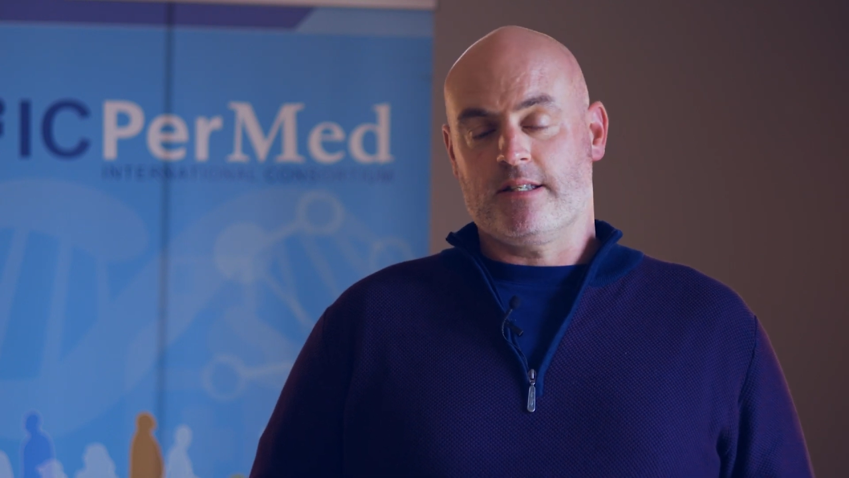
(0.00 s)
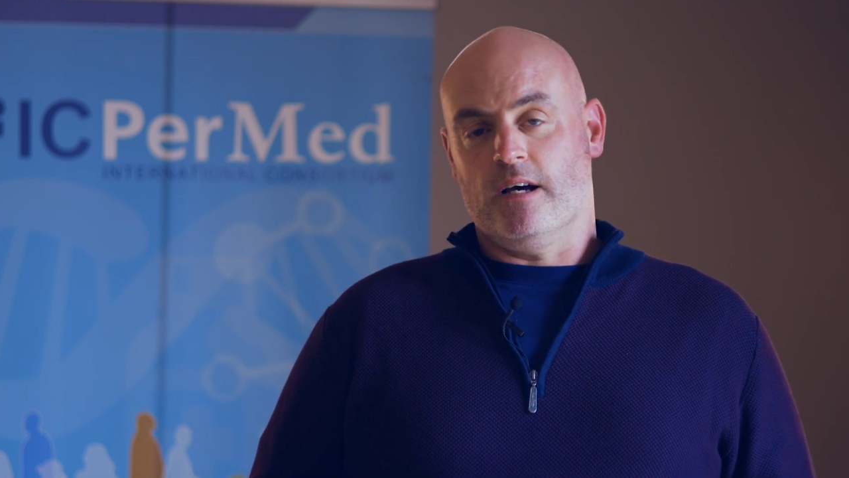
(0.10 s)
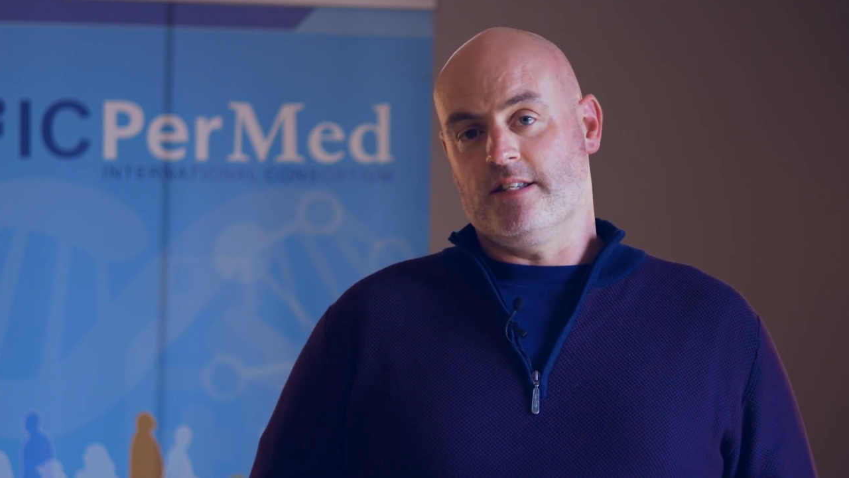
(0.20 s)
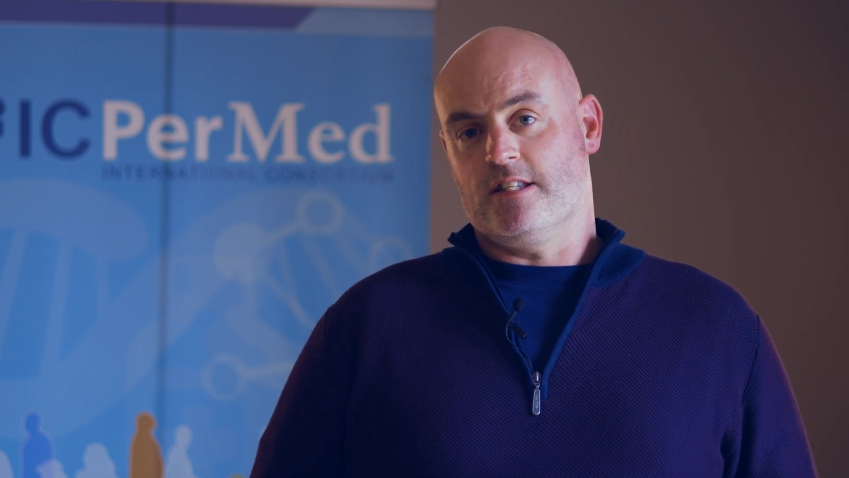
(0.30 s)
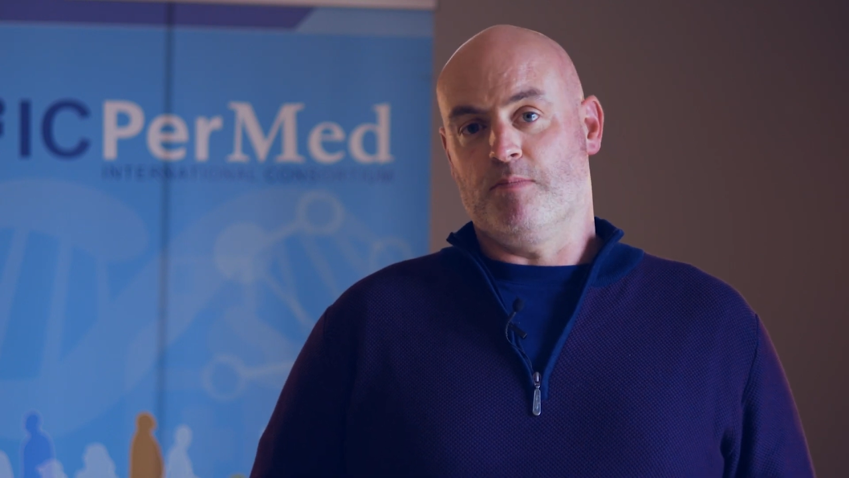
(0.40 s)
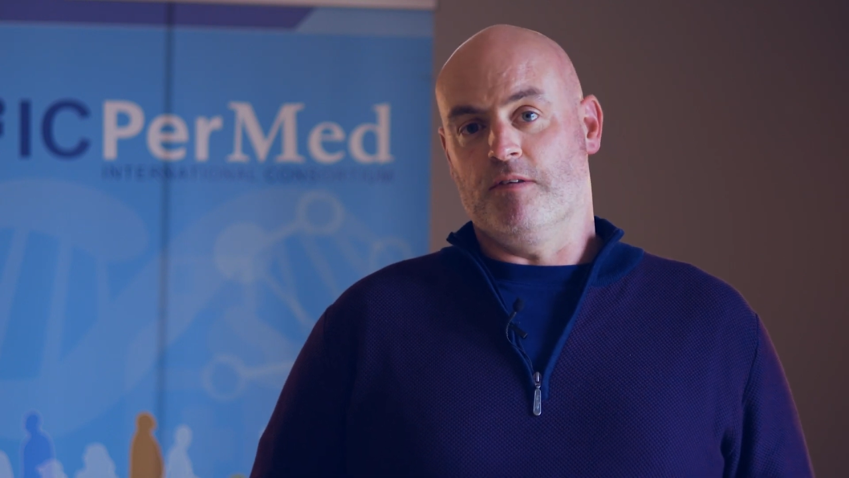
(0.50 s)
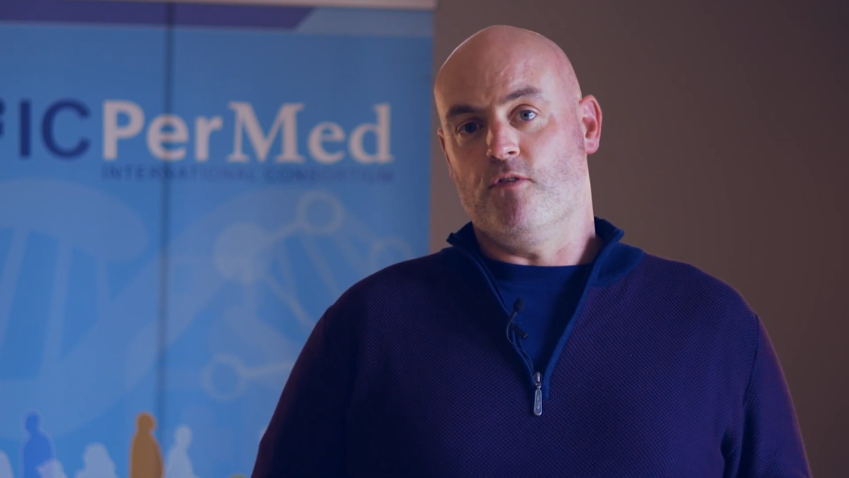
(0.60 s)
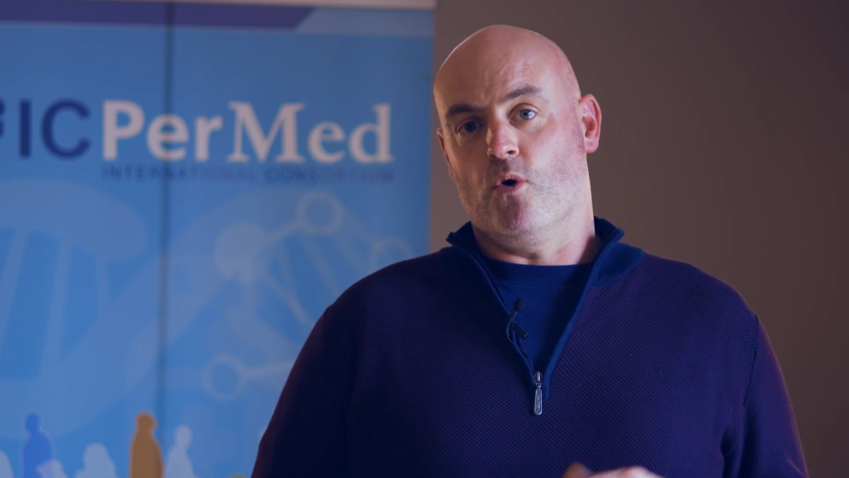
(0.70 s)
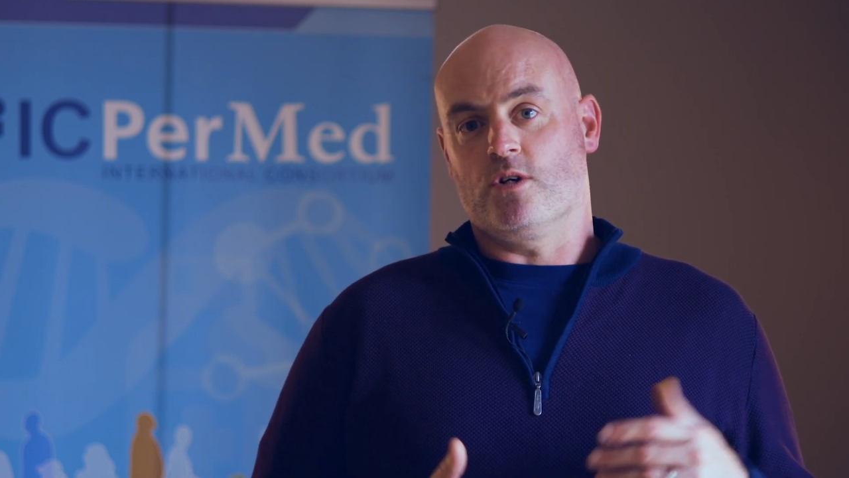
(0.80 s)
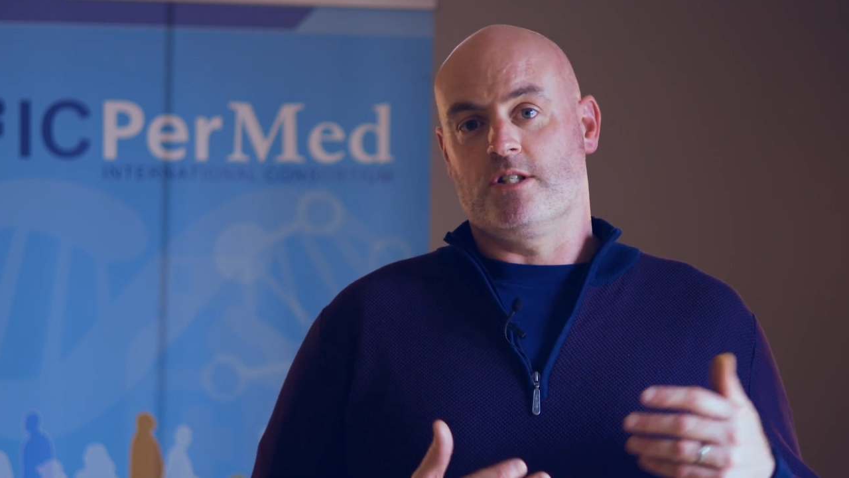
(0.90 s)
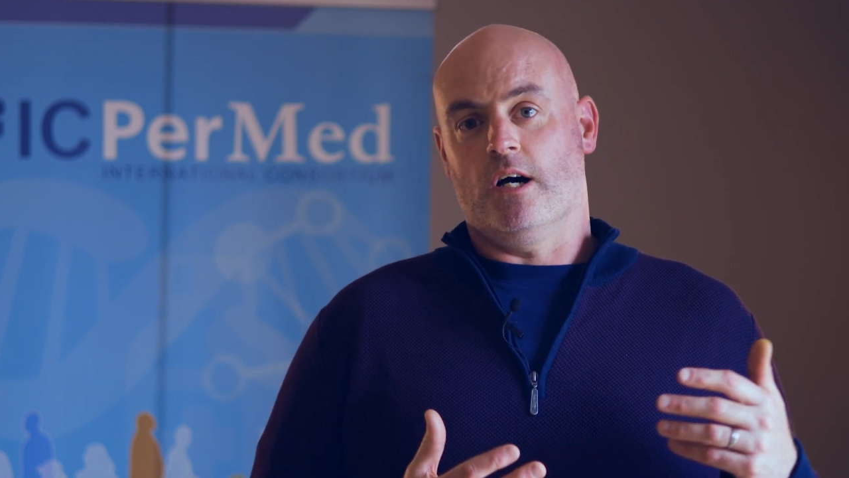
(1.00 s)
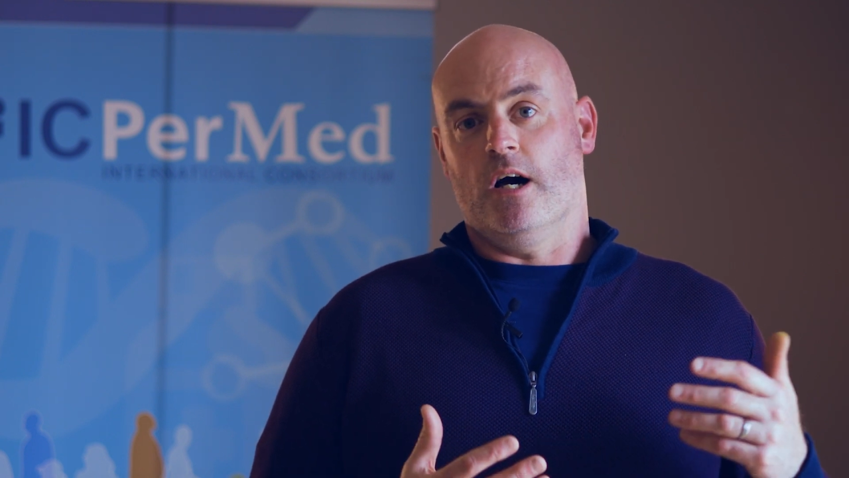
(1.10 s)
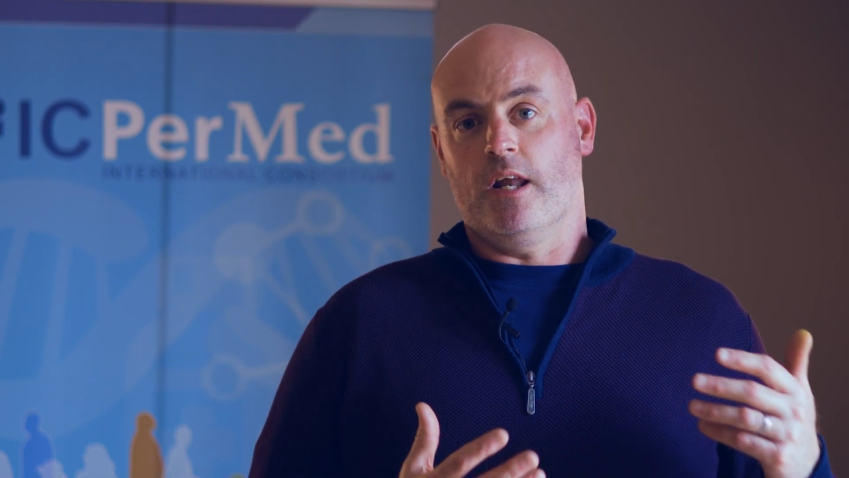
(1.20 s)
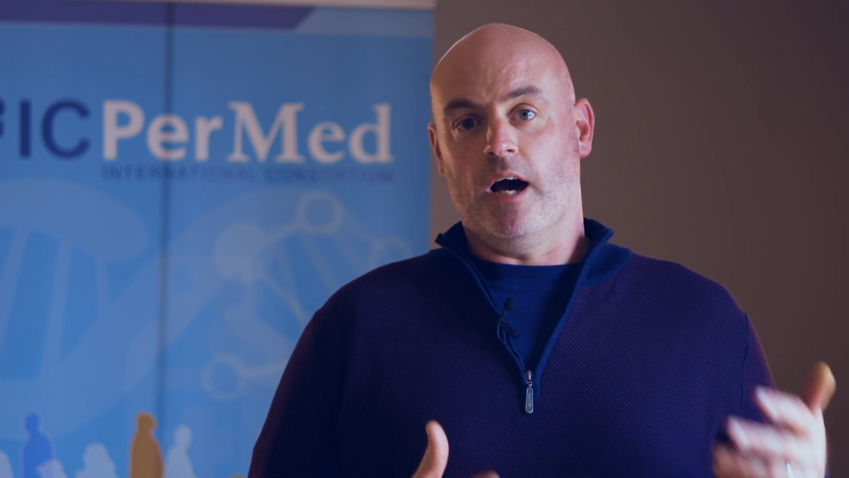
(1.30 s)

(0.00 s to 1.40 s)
science has been focused on